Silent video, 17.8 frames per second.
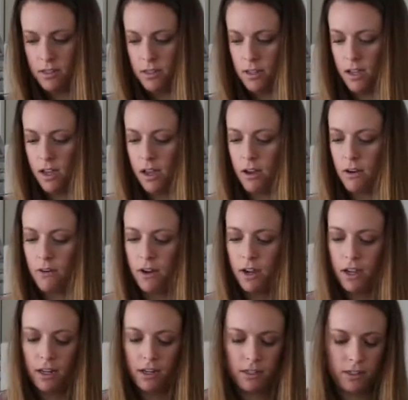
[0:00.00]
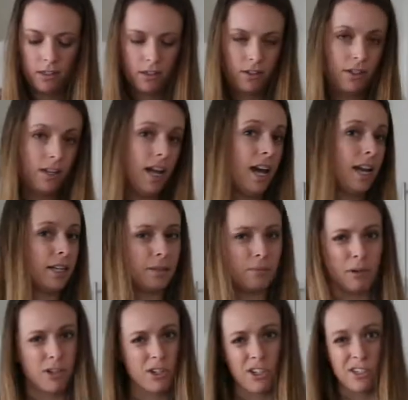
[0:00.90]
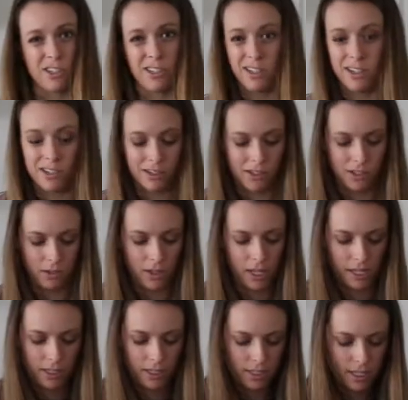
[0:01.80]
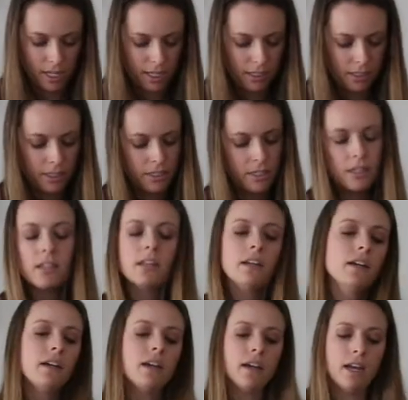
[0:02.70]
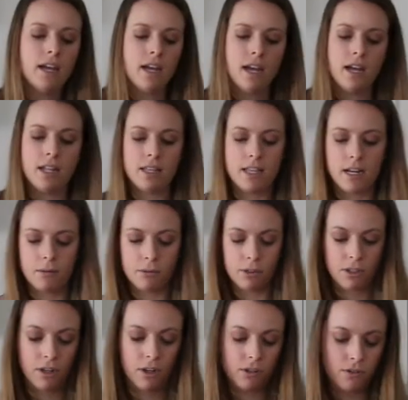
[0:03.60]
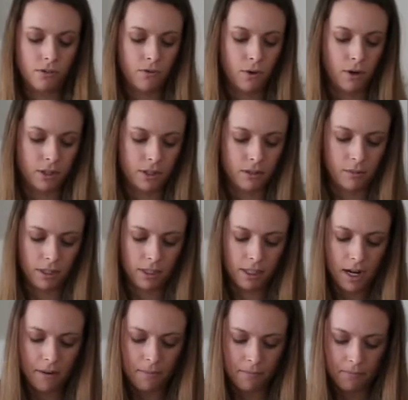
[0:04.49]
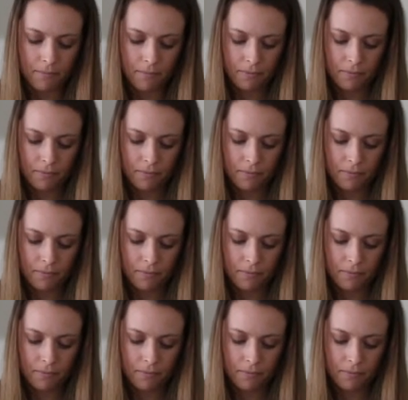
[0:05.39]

All right, you can add as much or as little as you like to taste. And then I'm just going to use a fork to mix it up.